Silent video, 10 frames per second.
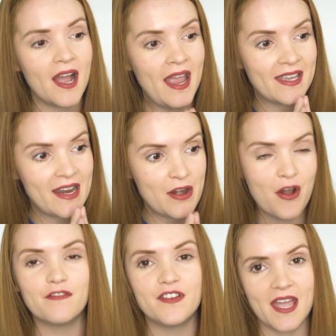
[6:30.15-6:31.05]
I
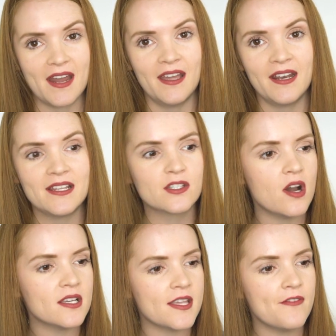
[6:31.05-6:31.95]
cannot forget it. It's
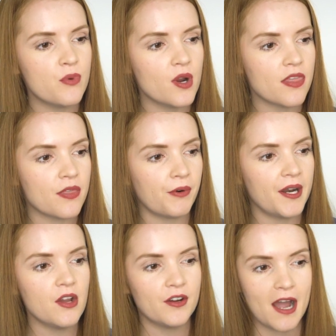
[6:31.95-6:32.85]
got a 7.3
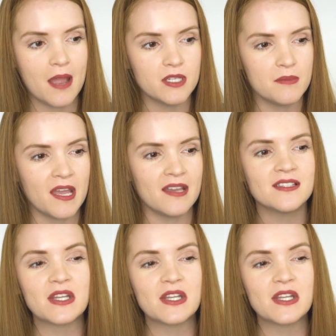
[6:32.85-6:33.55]
on IMDb.